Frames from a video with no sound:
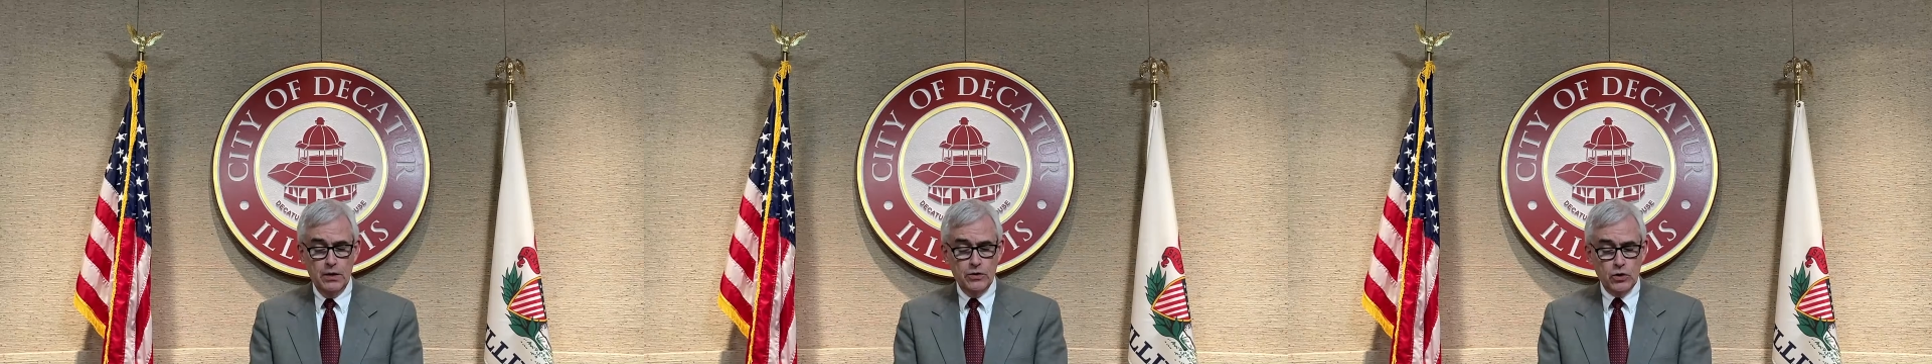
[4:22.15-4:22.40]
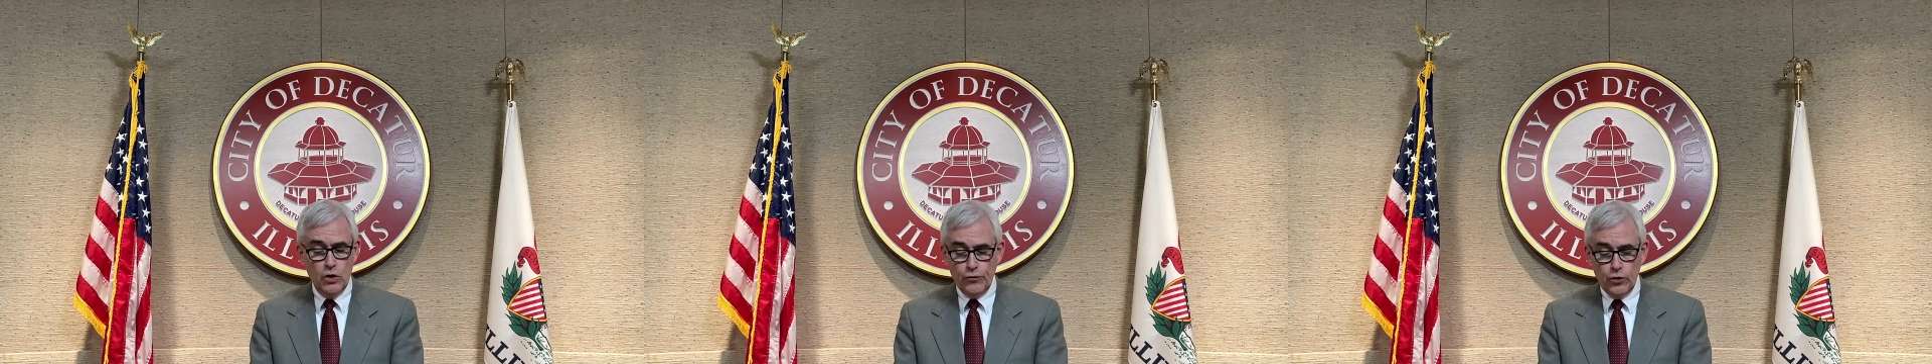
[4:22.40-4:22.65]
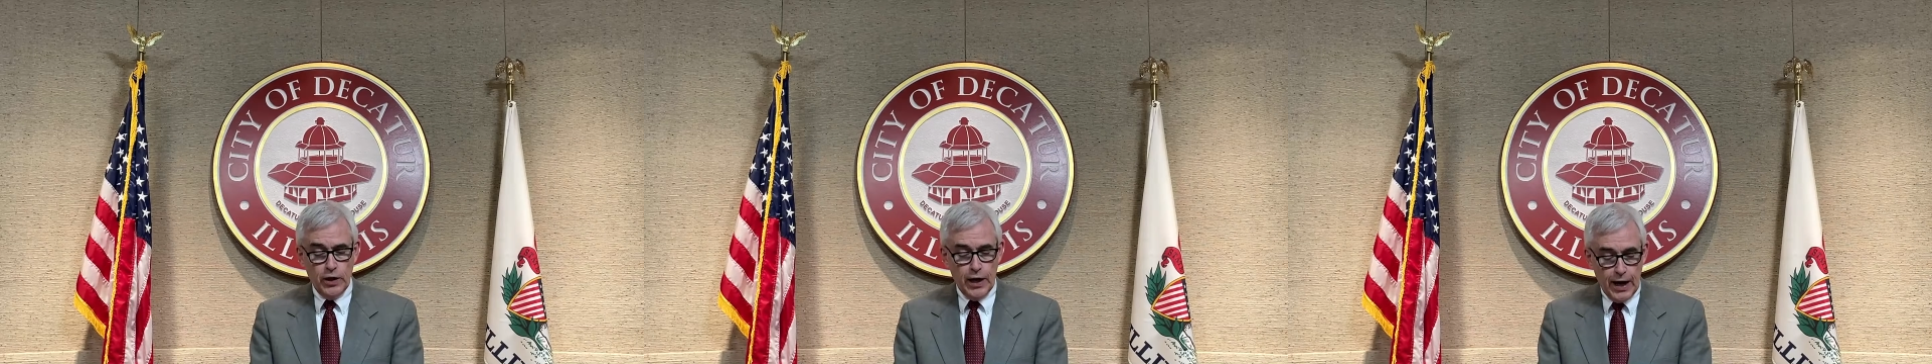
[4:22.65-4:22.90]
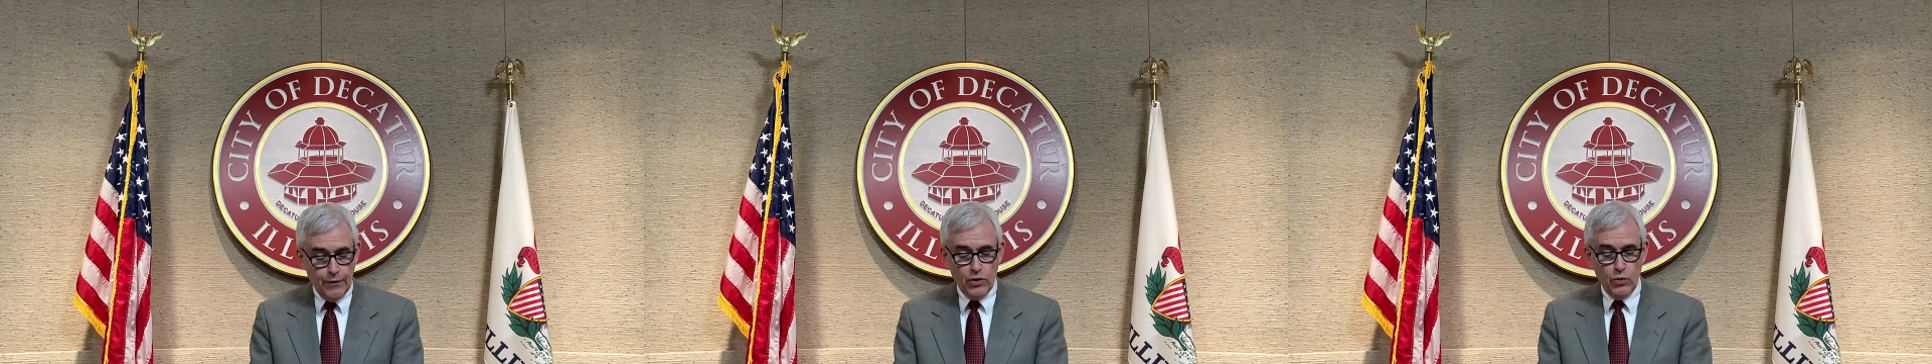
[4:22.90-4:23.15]
So
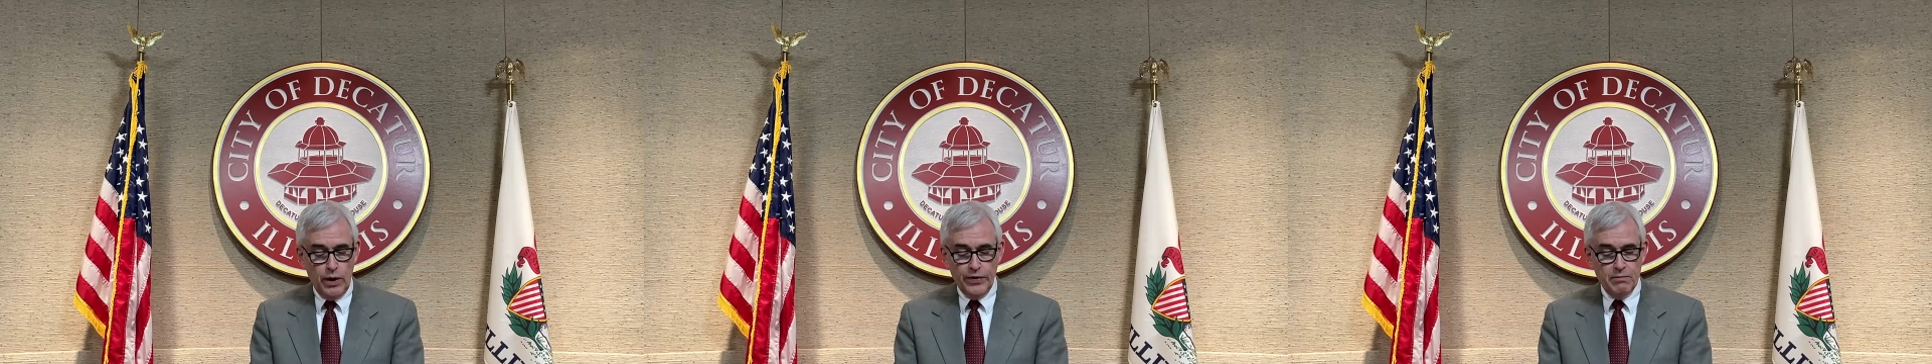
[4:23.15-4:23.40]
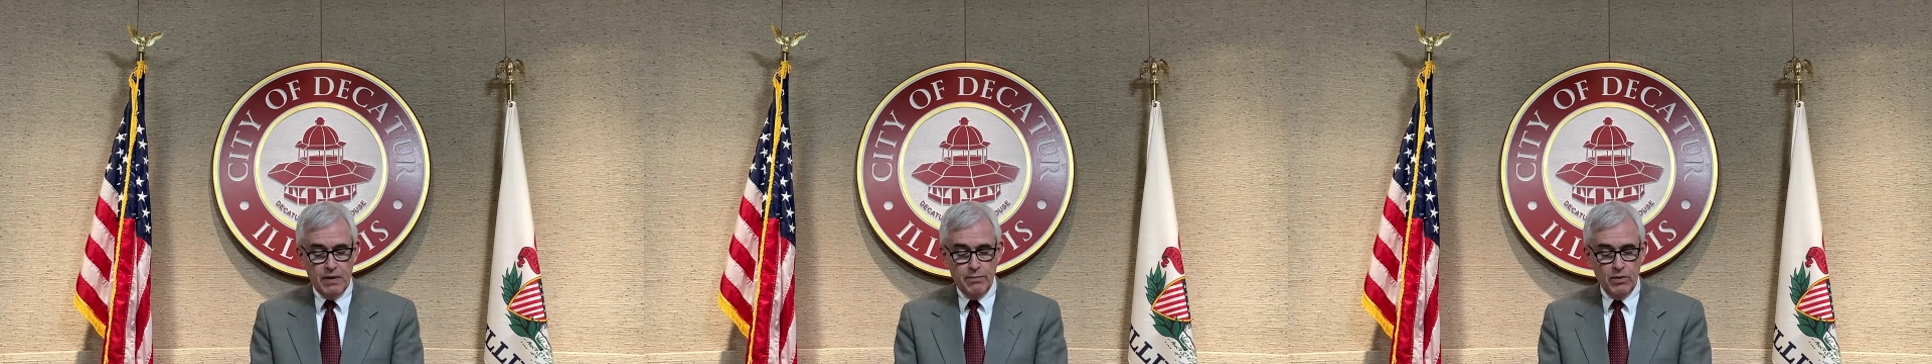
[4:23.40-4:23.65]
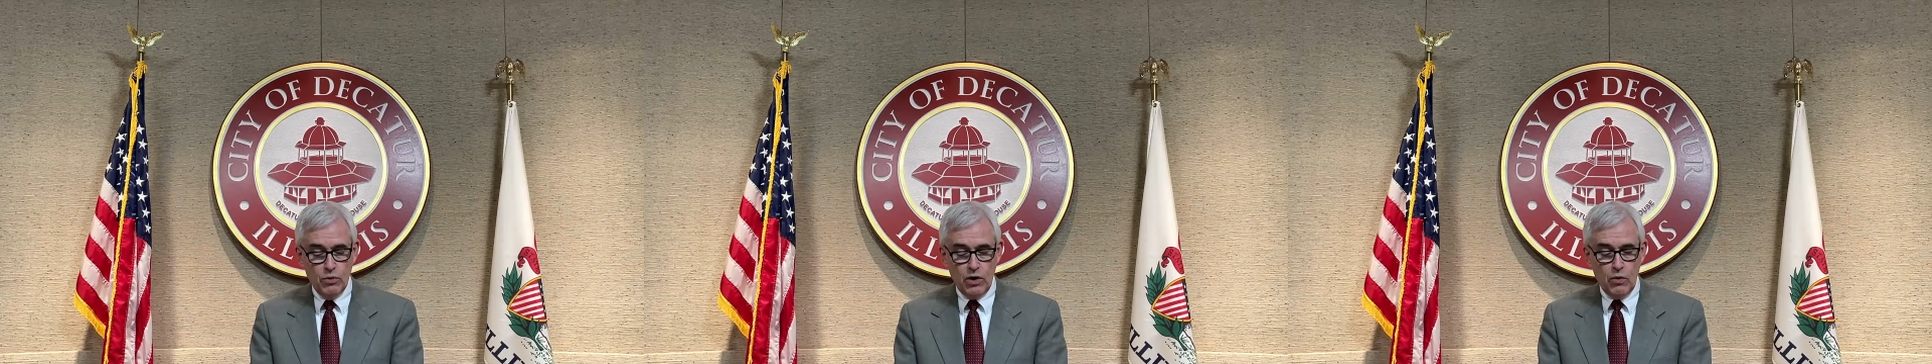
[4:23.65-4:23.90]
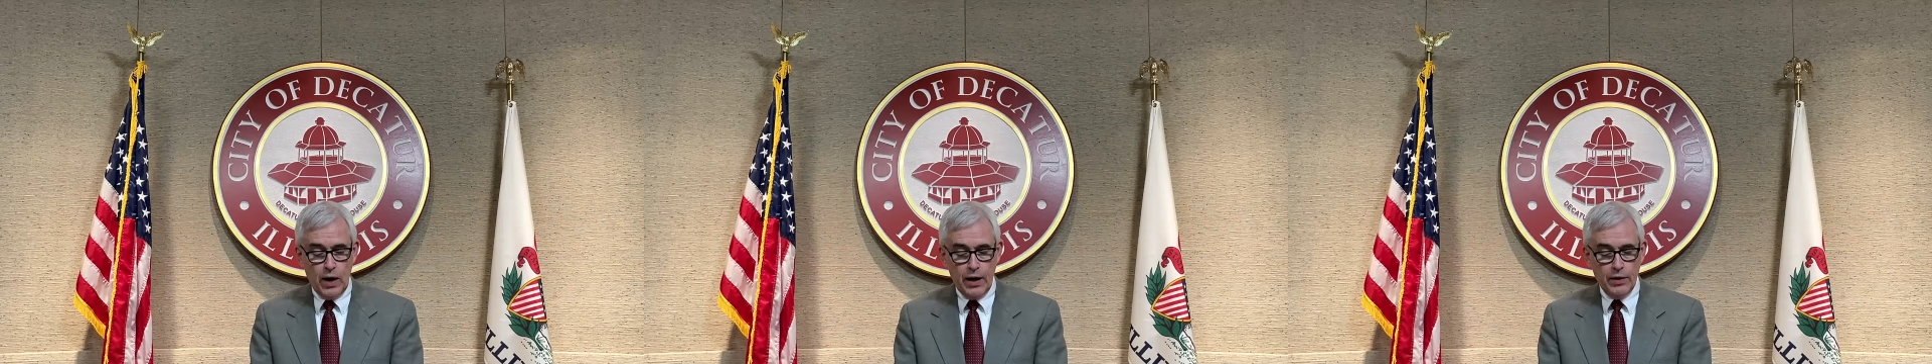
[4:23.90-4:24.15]
for everyone that may be
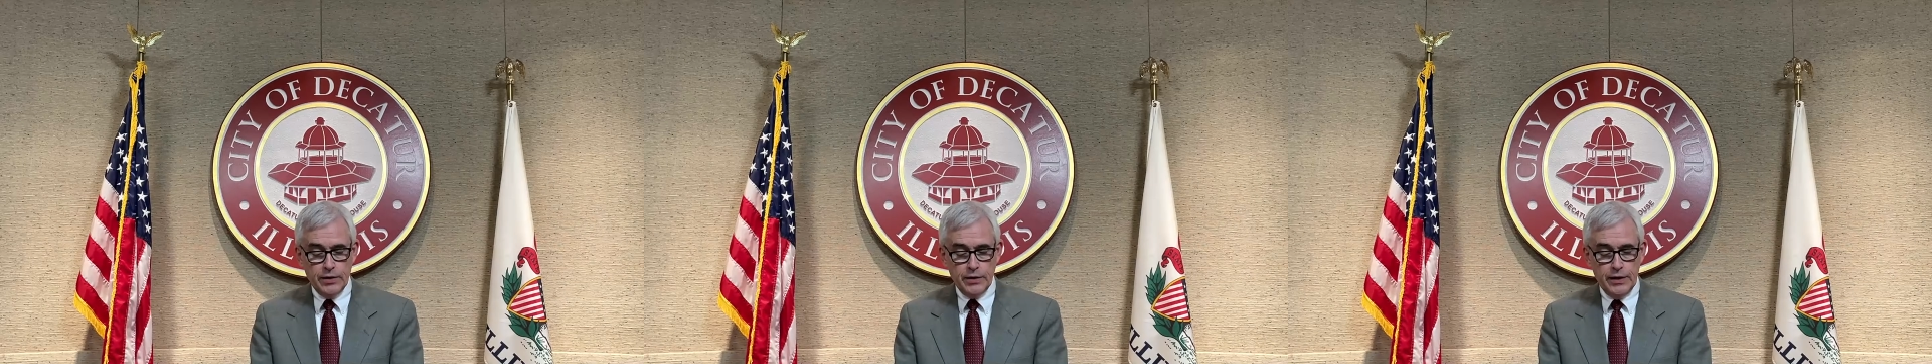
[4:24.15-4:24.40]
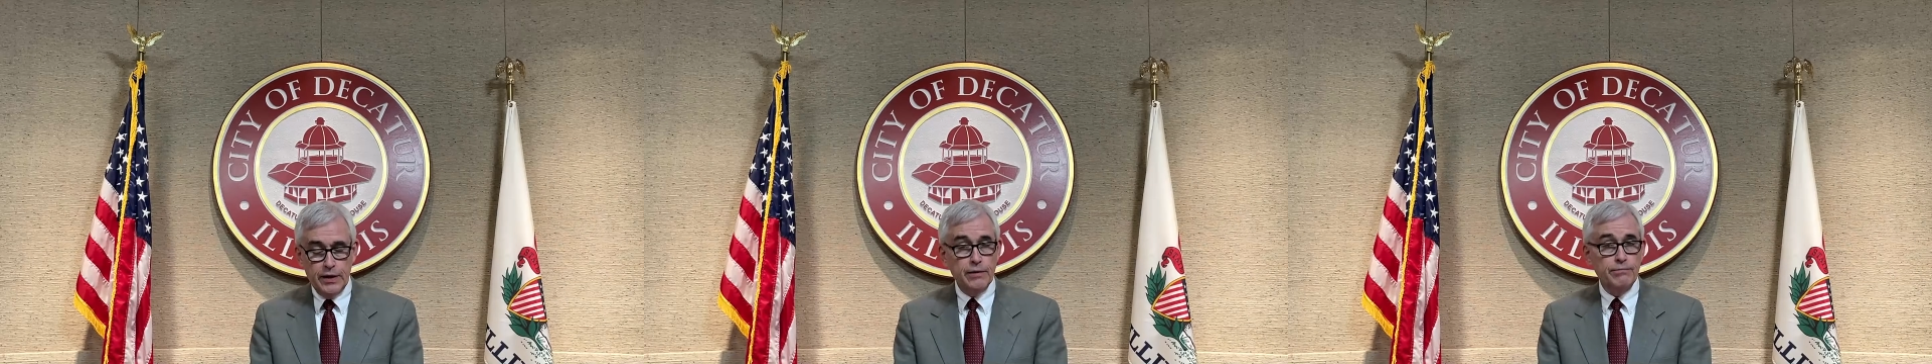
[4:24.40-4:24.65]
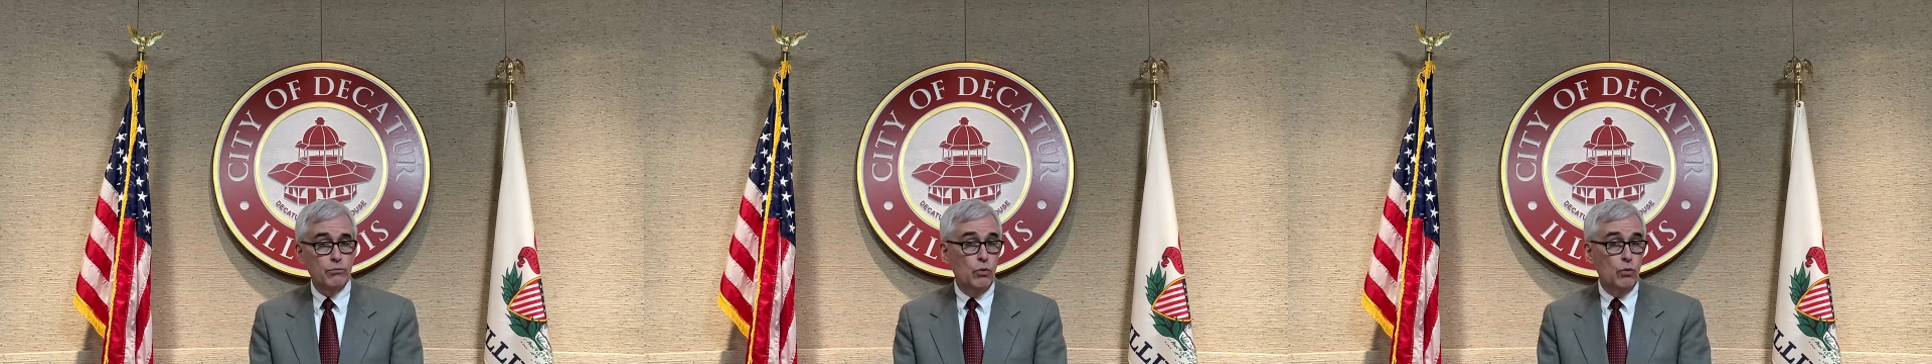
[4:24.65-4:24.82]
required to get a